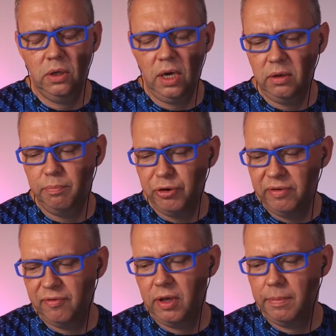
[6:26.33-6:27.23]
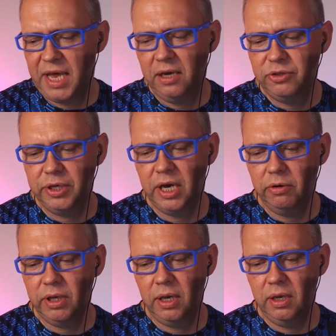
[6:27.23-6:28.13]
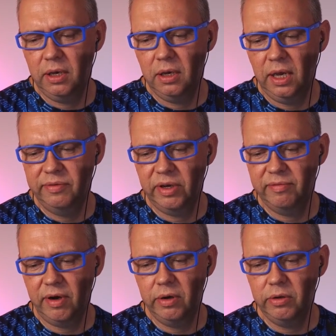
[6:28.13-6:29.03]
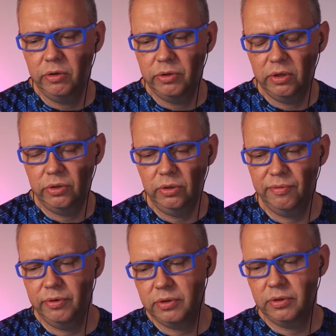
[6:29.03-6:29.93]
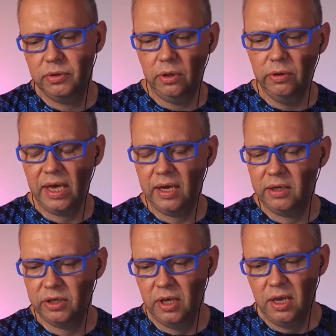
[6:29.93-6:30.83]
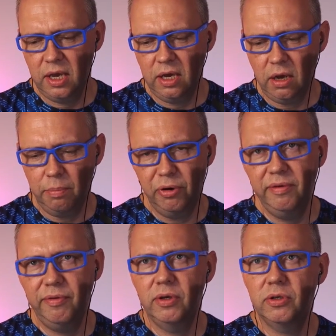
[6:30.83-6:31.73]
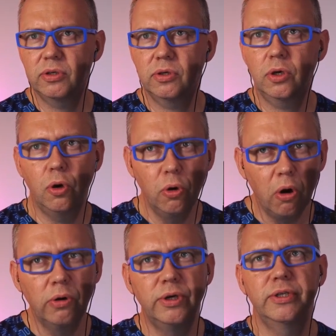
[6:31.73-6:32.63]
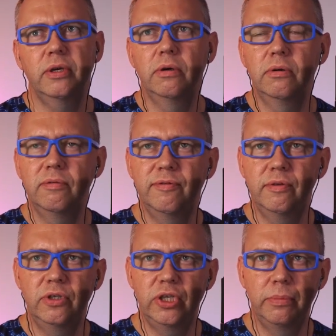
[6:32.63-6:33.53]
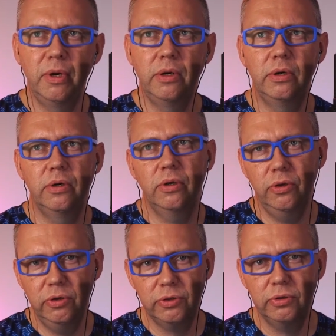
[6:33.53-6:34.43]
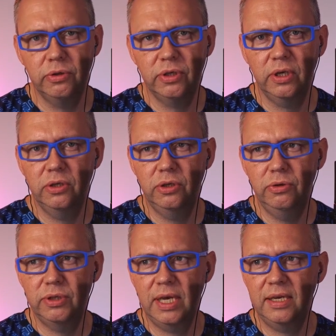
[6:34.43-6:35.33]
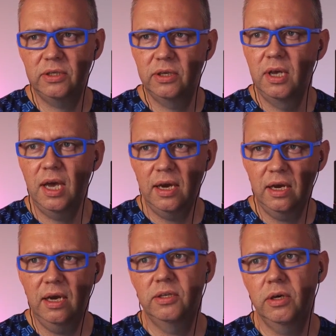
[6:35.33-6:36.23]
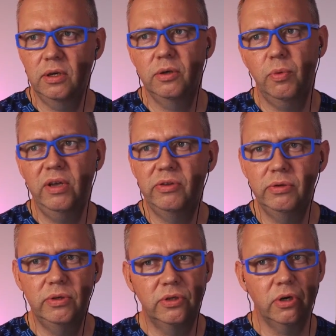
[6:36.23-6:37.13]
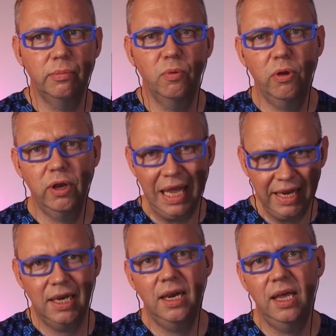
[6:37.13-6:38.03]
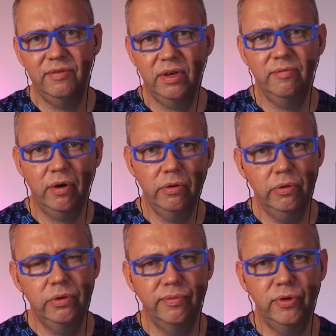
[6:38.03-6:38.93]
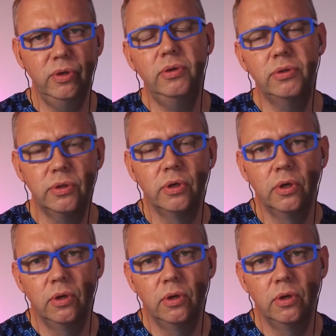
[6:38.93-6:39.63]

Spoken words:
And briefly, I mean, how do you calculate lifetime value? Do you, for instance, look at a previous cohort of similar users and use that as a way to determine what the likely lifetime value is of a new user?